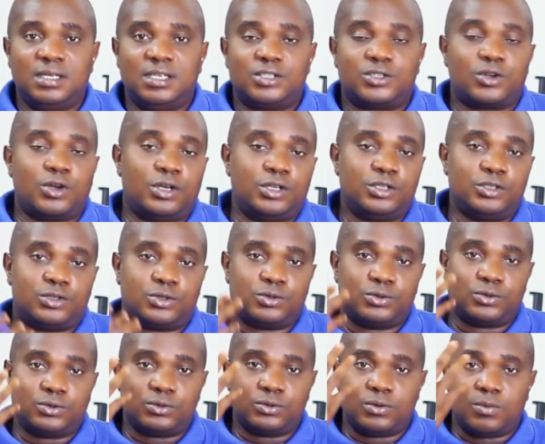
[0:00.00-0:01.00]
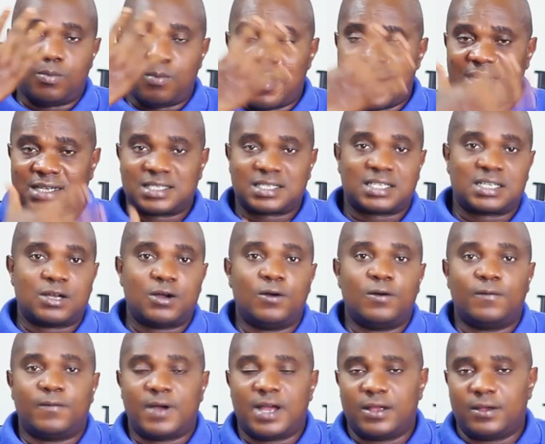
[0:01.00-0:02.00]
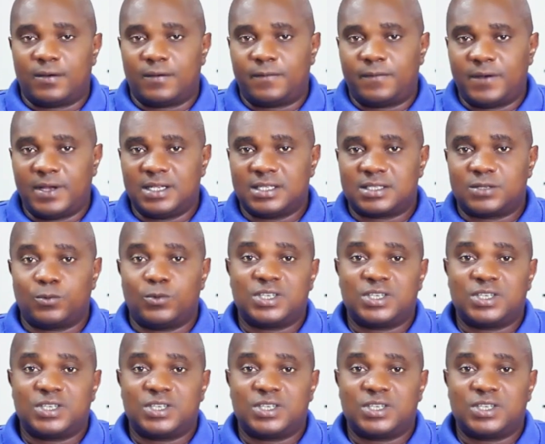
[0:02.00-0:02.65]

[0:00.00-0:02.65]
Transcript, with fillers: it's going to mask over your face,